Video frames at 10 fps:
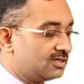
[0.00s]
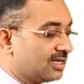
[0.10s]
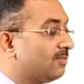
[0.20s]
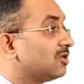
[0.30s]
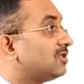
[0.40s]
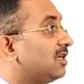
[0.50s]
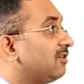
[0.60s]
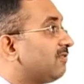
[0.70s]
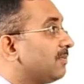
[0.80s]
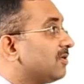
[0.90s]
It's almost
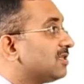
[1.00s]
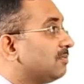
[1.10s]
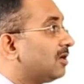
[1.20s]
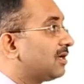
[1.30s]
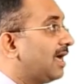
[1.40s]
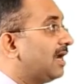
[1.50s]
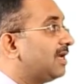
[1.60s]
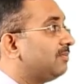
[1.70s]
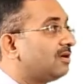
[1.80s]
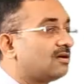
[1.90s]
35% mortality
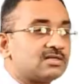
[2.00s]
because